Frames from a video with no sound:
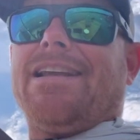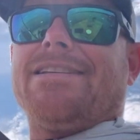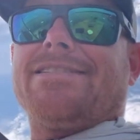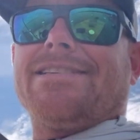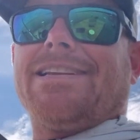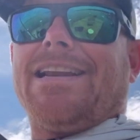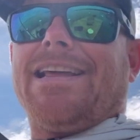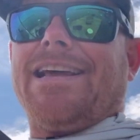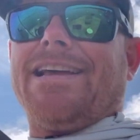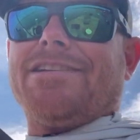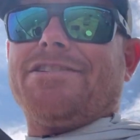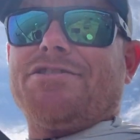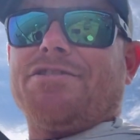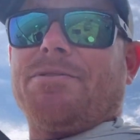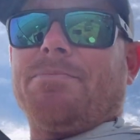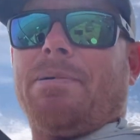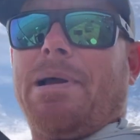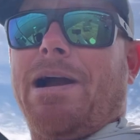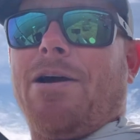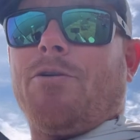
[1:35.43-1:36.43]
is an extra
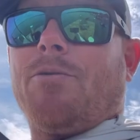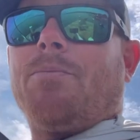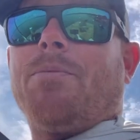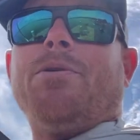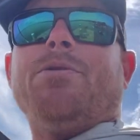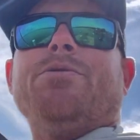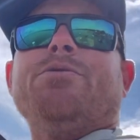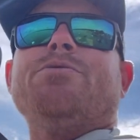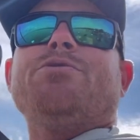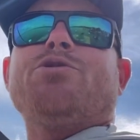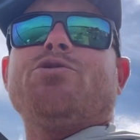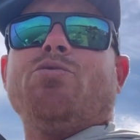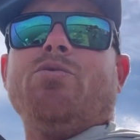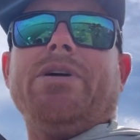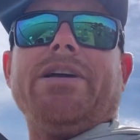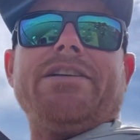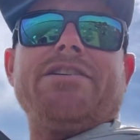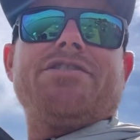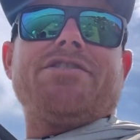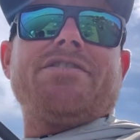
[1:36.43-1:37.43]
power pole
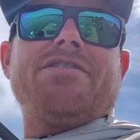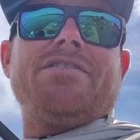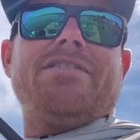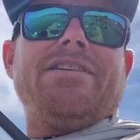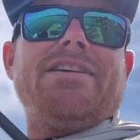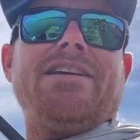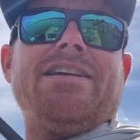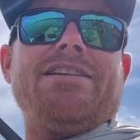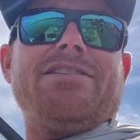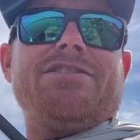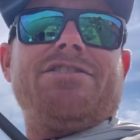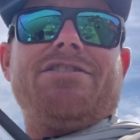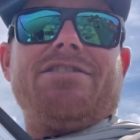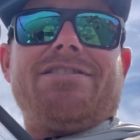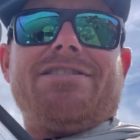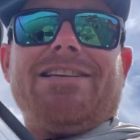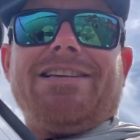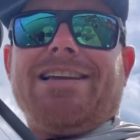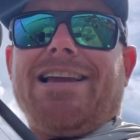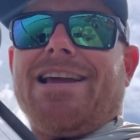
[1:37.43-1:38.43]
switch,
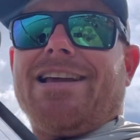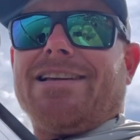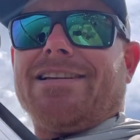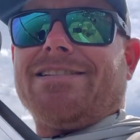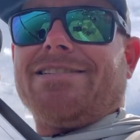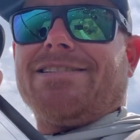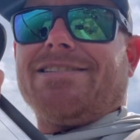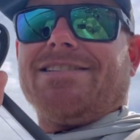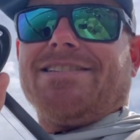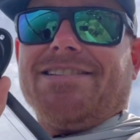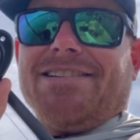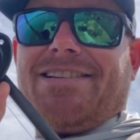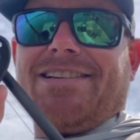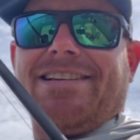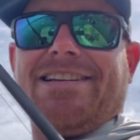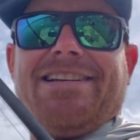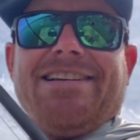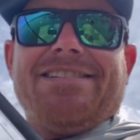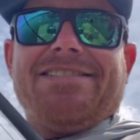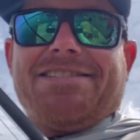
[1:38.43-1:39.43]
just in case
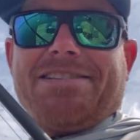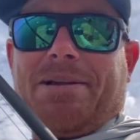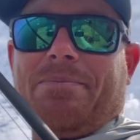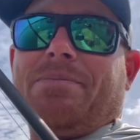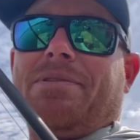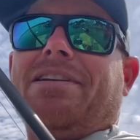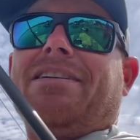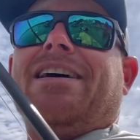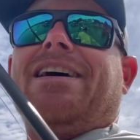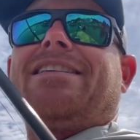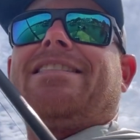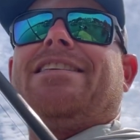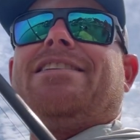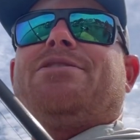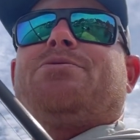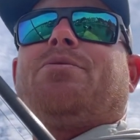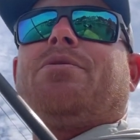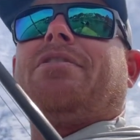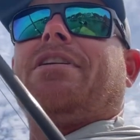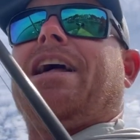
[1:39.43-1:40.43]
something like
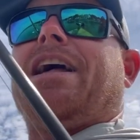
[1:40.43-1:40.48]
this were to